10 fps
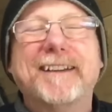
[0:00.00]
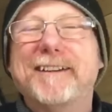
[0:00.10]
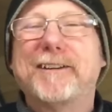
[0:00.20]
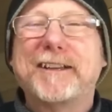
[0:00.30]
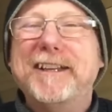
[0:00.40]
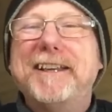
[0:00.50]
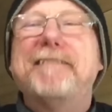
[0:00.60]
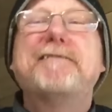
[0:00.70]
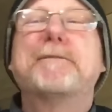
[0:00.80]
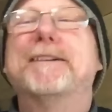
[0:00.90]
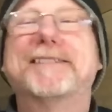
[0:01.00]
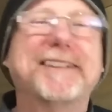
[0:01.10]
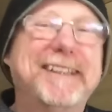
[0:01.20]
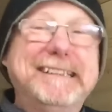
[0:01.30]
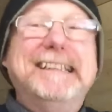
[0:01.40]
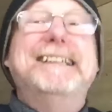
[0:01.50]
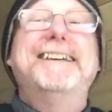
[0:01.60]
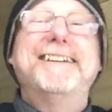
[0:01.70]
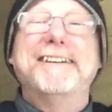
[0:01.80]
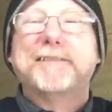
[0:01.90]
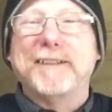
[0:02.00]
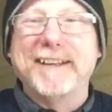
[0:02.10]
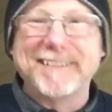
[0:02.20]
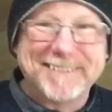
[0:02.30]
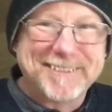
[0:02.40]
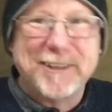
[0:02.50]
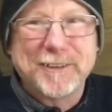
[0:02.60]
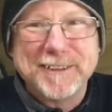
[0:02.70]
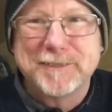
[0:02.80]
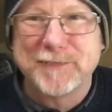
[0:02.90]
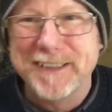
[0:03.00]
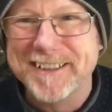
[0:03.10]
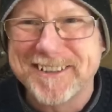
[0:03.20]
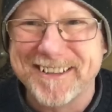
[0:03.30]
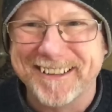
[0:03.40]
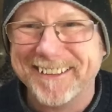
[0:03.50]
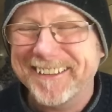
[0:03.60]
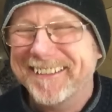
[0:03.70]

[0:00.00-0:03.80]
And I can hear everyone saying, yay, thank God he's finished it.